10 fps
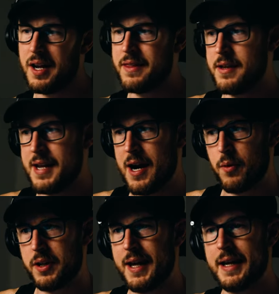and then now
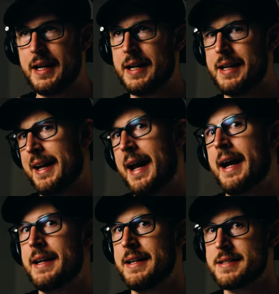we're like getting into like
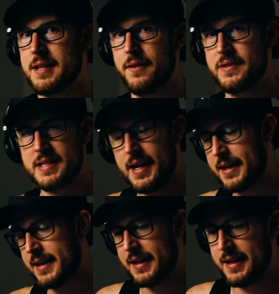80s stuff. Is
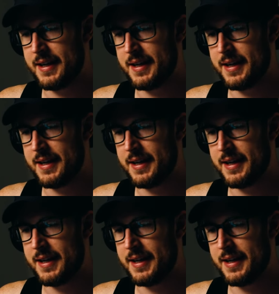that,